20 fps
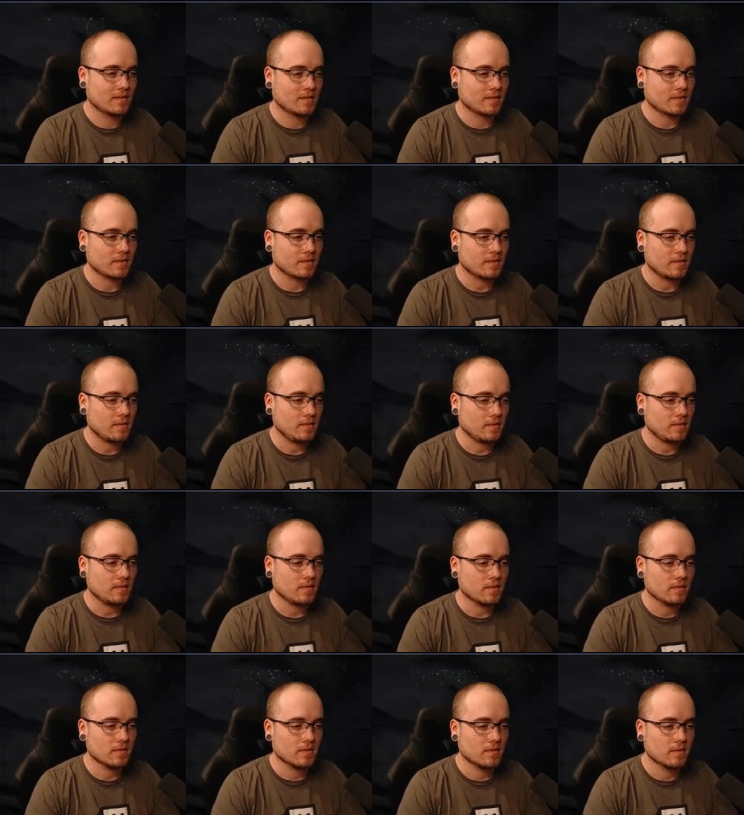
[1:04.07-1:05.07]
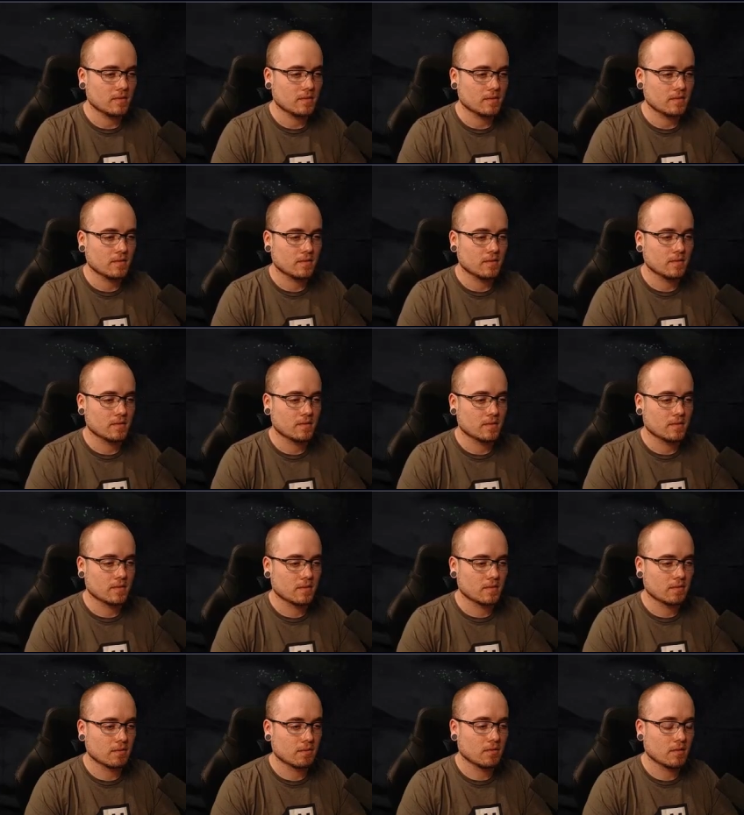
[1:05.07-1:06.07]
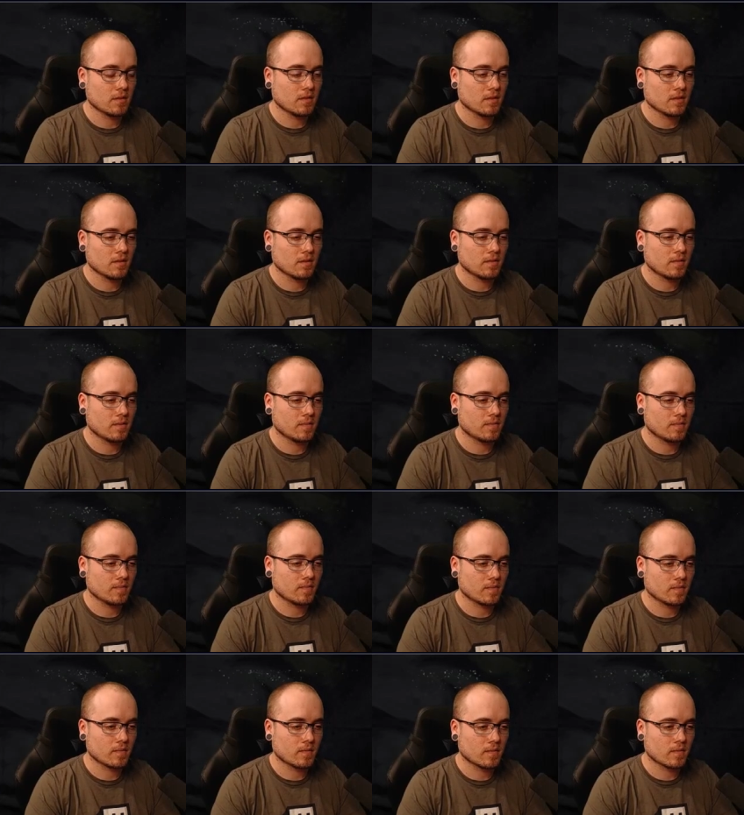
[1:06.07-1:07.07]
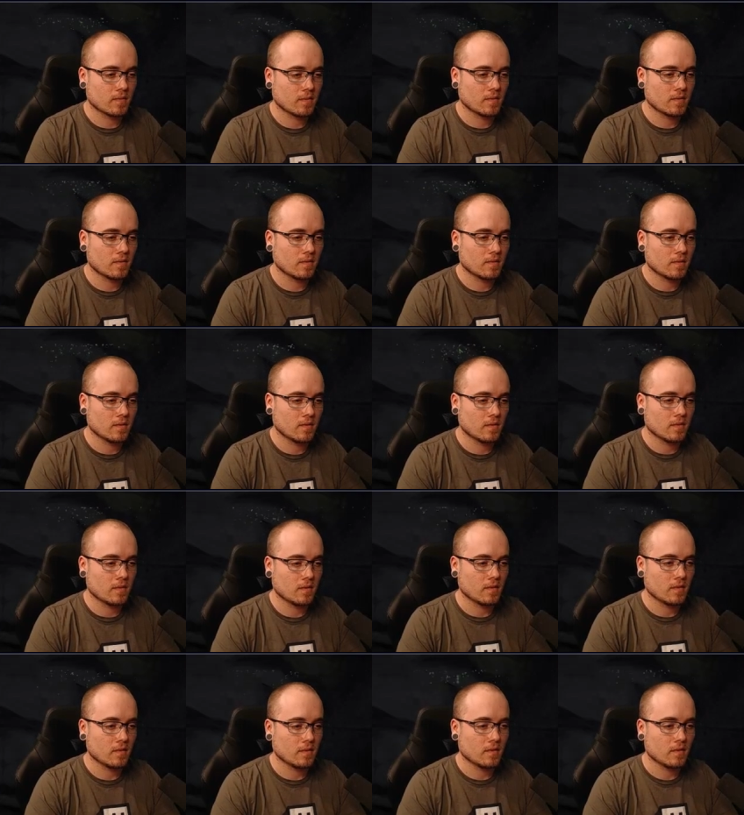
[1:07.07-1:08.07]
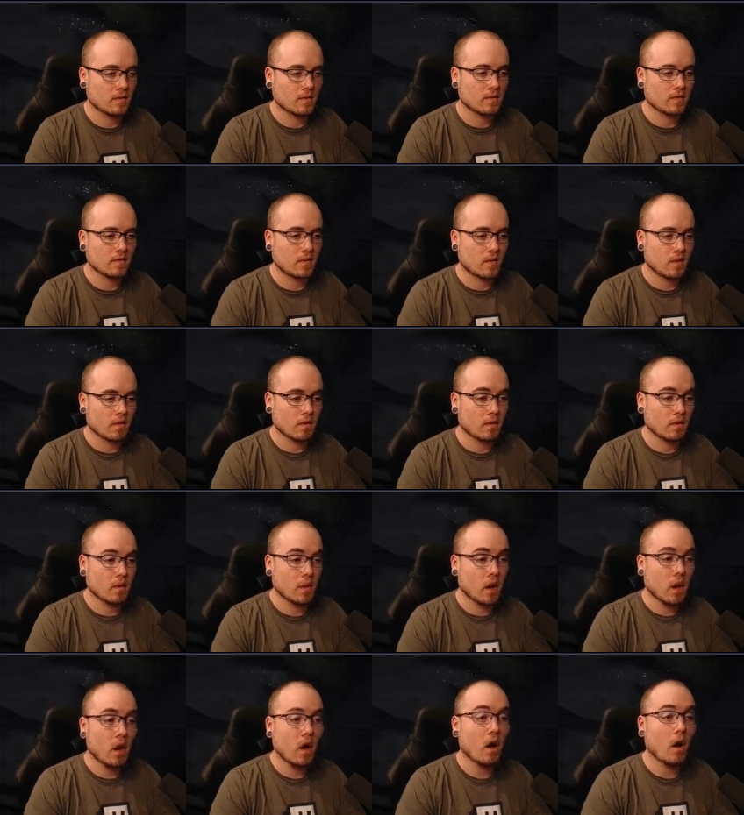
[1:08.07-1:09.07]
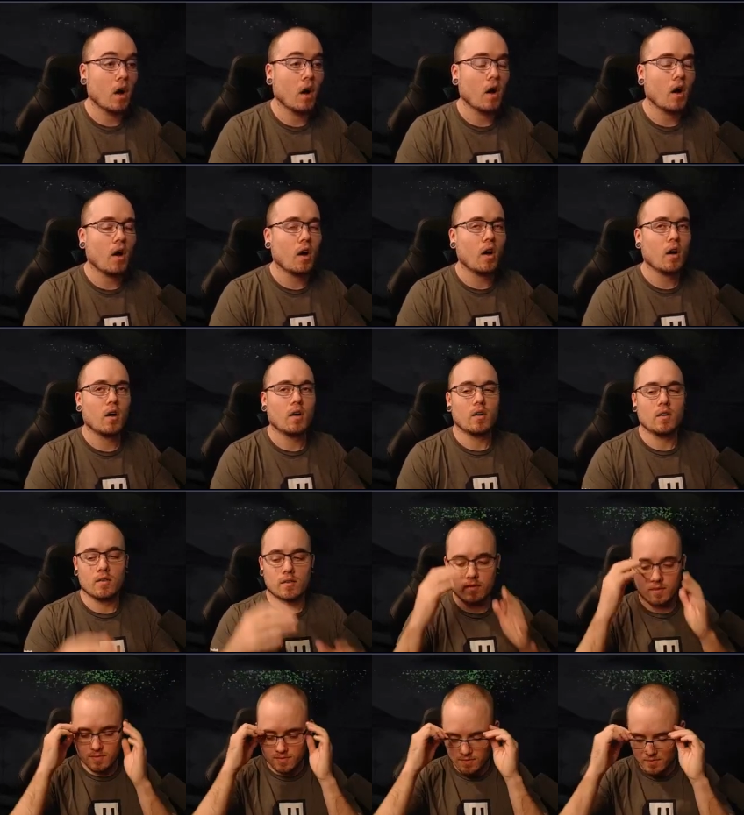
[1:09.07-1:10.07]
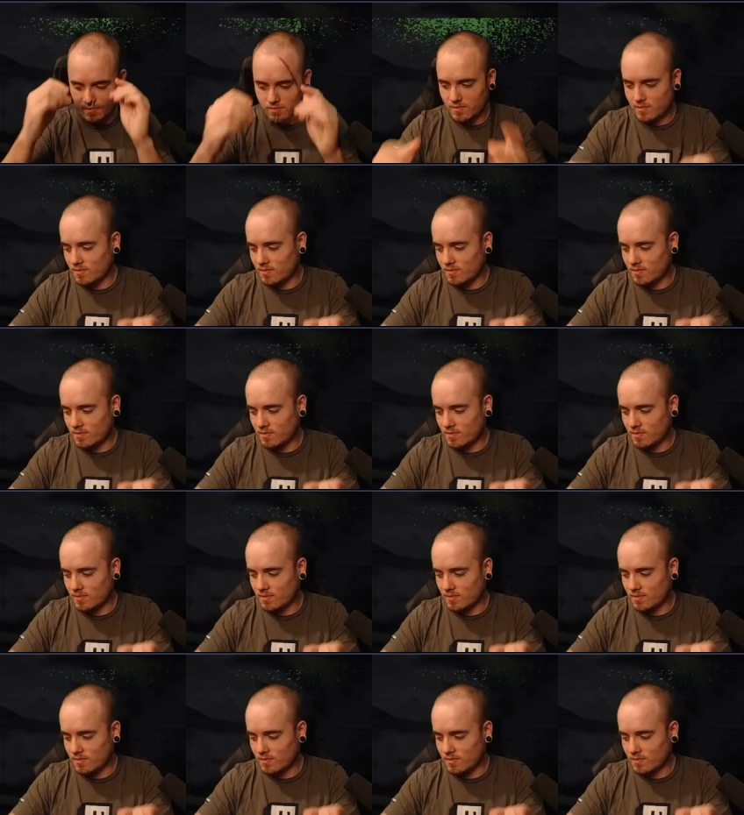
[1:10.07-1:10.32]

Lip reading: [no speech]